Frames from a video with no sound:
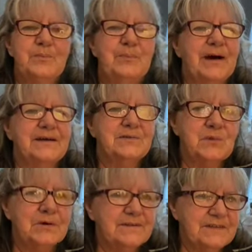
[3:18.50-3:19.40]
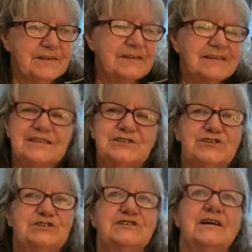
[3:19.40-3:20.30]
But one of the things
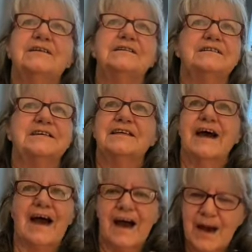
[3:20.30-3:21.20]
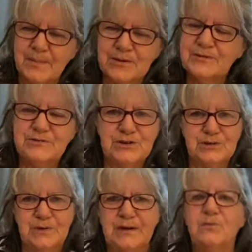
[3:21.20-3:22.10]
she's gotten into the habit of
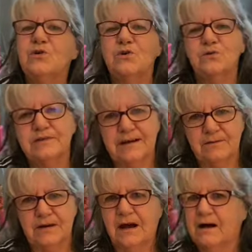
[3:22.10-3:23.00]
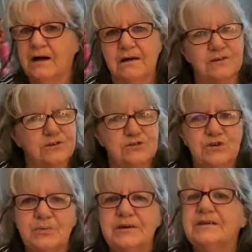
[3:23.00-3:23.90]
doing, we'll go down an aisle. There's
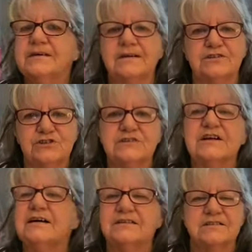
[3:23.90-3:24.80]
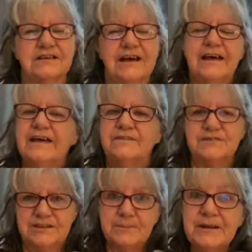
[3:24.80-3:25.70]
nobody there, just us. If
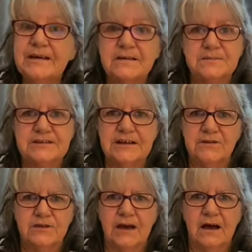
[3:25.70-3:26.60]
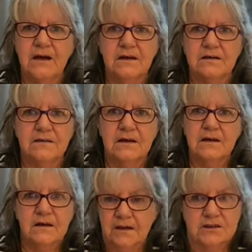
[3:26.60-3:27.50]
somebody comes down the aisle,
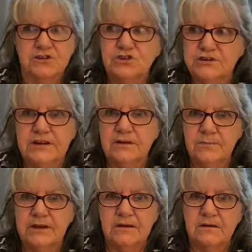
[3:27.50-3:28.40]
she'll tell me.